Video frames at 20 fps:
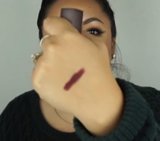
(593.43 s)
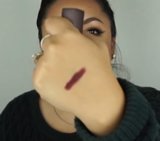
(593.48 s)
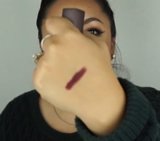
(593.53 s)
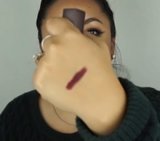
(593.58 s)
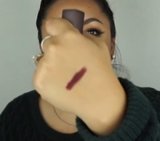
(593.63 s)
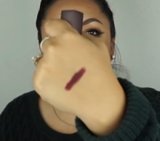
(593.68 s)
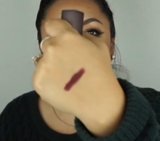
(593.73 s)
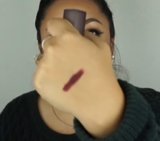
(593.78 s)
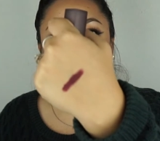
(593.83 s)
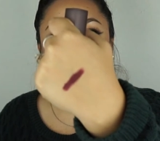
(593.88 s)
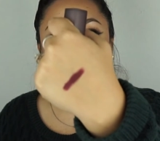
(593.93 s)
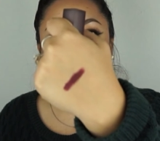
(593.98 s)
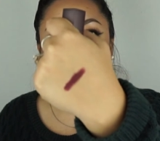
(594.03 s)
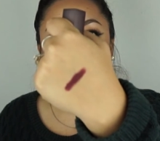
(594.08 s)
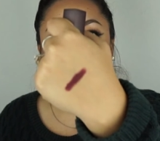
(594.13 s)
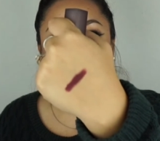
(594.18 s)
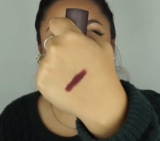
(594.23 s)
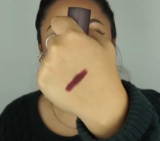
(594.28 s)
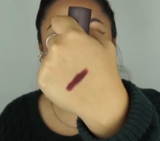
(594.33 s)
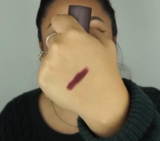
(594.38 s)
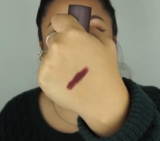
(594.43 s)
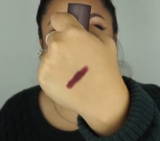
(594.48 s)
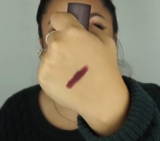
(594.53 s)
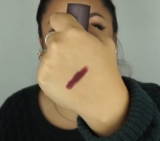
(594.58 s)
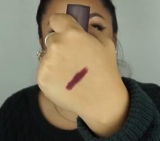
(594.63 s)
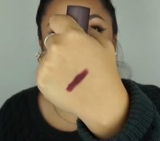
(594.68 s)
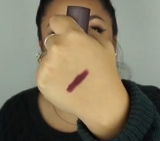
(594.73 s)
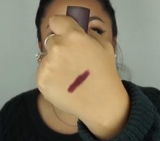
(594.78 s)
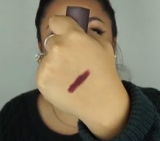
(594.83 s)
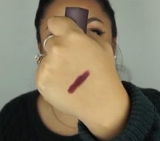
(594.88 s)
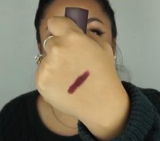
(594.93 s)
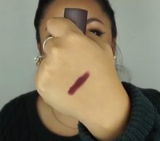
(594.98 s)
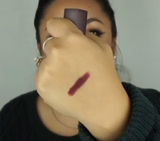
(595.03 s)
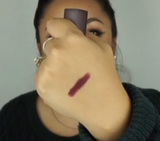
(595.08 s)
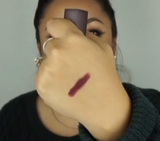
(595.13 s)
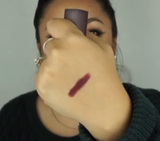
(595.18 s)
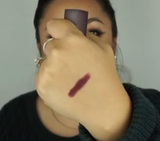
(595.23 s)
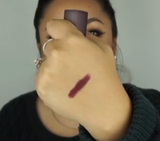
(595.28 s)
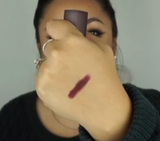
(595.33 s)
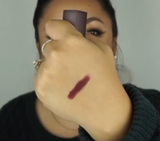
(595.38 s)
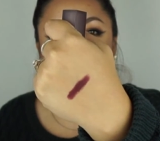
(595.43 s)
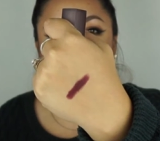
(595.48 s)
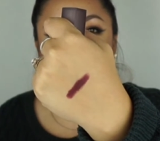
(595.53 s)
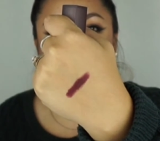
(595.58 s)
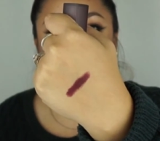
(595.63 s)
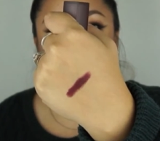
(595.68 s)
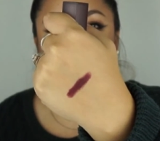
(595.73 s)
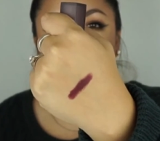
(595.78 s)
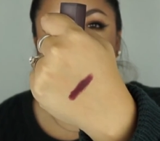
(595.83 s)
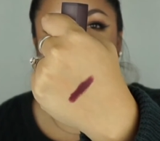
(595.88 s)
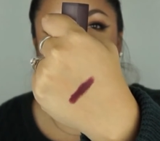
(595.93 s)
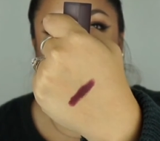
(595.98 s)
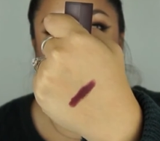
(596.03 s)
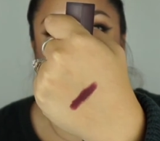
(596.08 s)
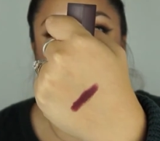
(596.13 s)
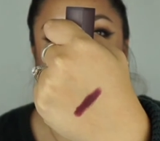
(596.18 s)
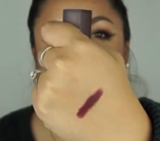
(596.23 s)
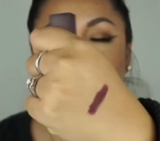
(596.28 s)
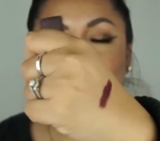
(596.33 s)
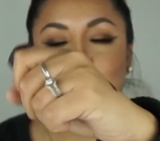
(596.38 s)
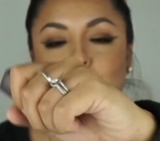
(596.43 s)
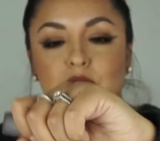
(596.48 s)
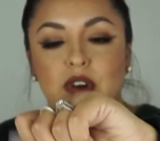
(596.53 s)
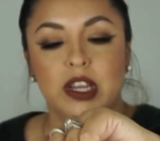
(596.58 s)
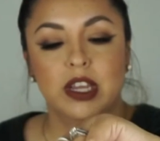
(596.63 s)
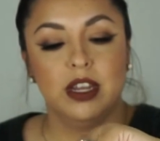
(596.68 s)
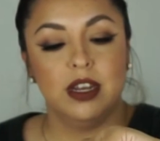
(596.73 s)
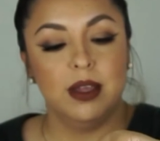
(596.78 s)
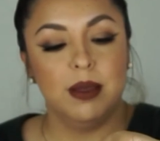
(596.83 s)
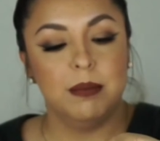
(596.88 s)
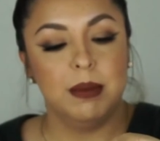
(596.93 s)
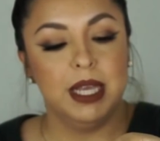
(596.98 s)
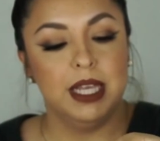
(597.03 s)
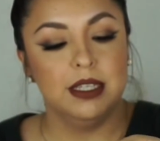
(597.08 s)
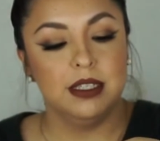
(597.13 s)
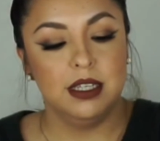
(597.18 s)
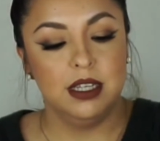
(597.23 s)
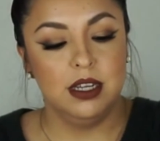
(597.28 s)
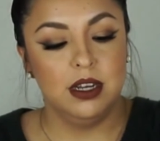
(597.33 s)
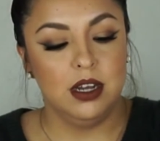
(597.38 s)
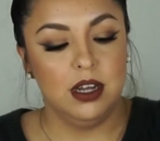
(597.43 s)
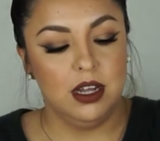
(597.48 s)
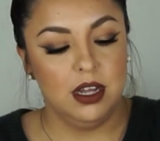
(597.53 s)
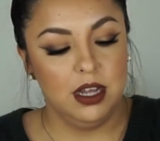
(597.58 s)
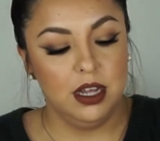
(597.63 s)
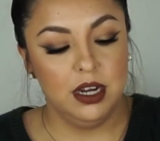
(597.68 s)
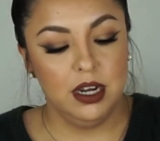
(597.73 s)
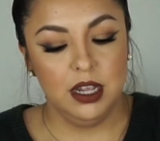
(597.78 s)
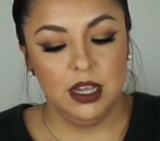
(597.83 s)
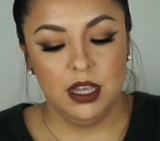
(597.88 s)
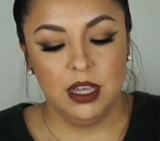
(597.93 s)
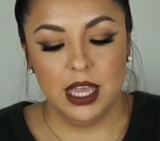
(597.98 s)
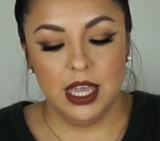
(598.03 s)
fall color. It looks so freaking amazing on.